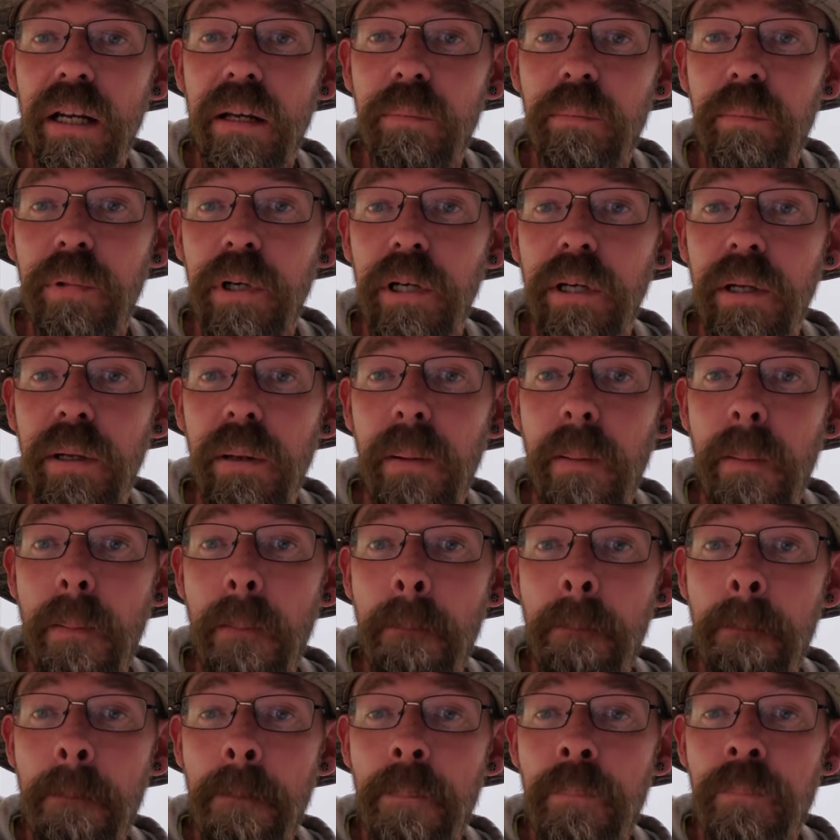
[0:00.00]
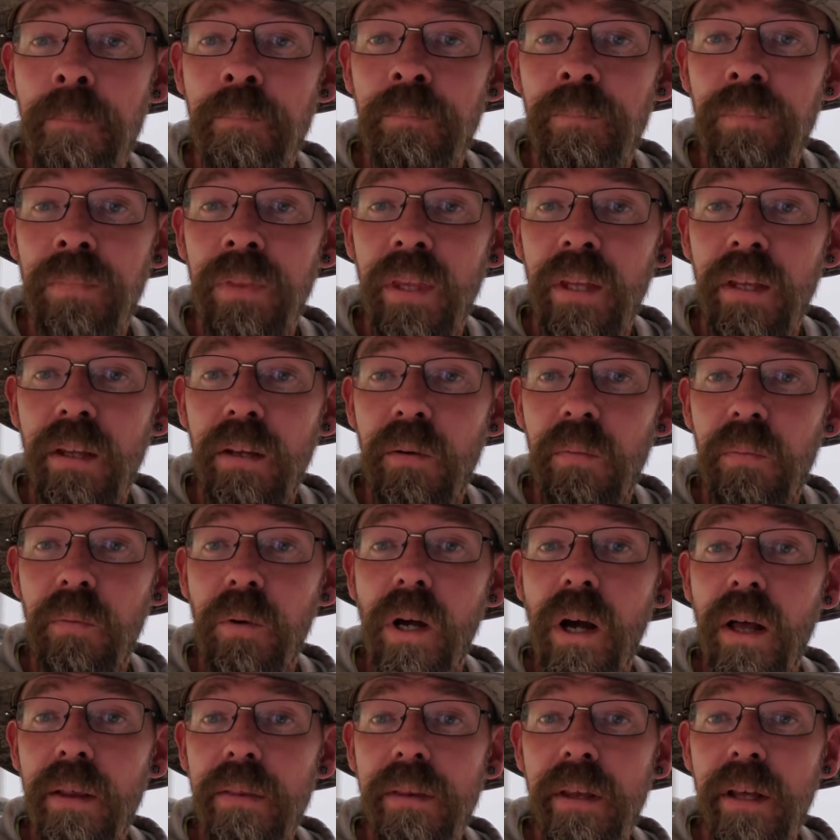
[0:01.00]
it, but you've
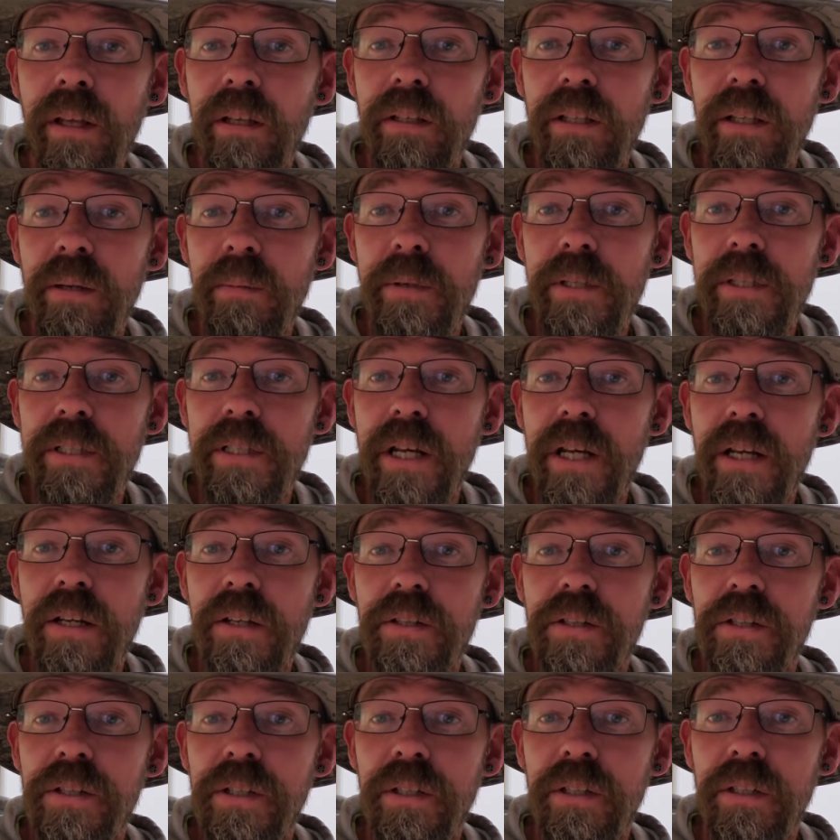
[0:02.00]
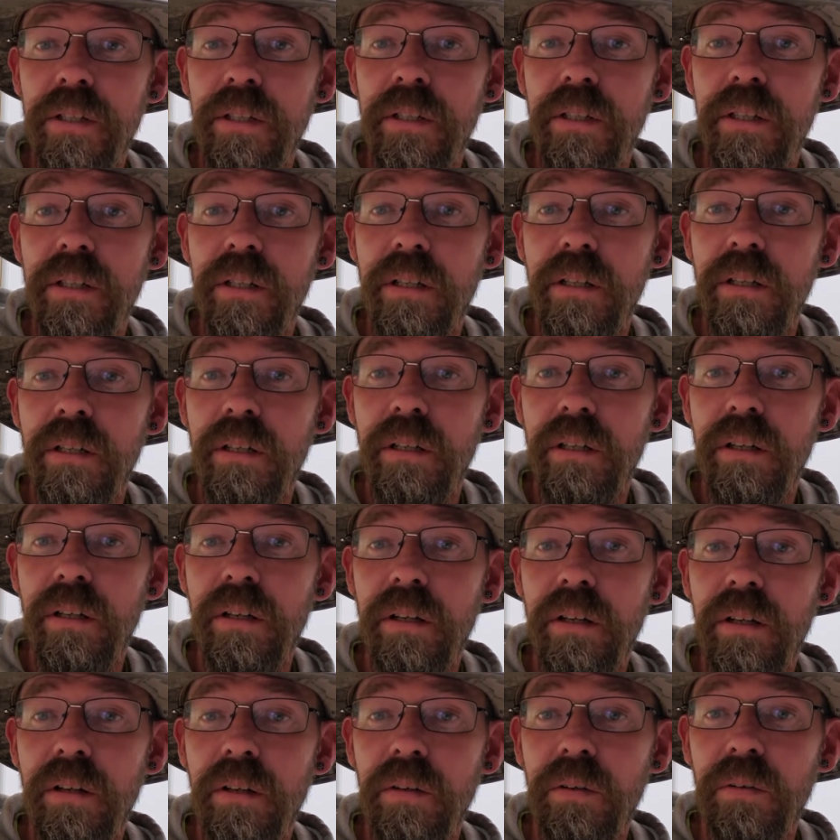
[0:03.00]
got that limitation
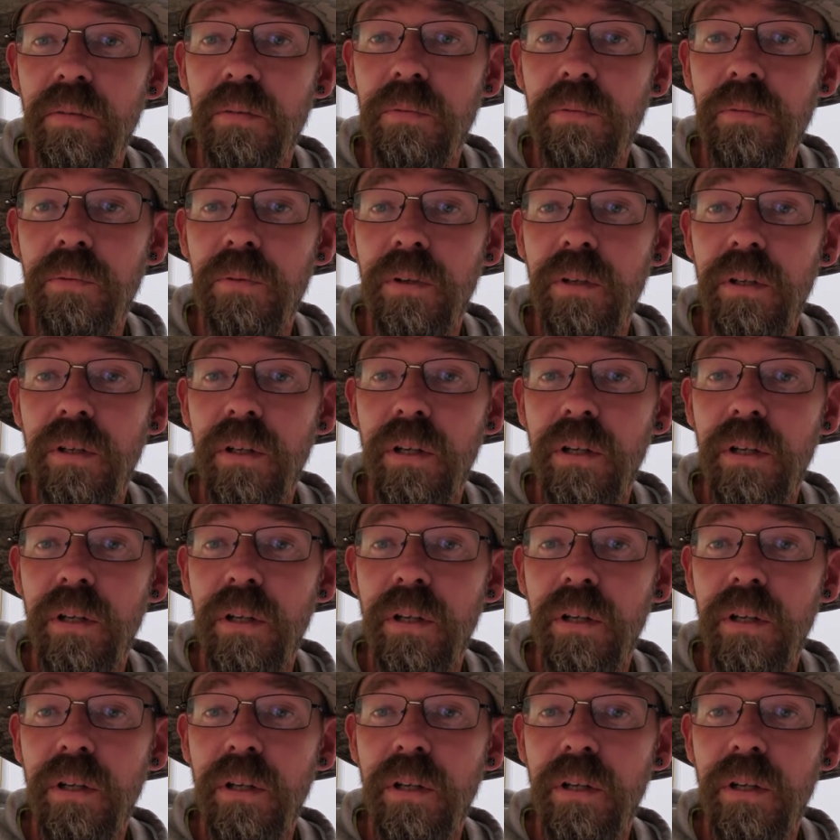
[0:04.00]
of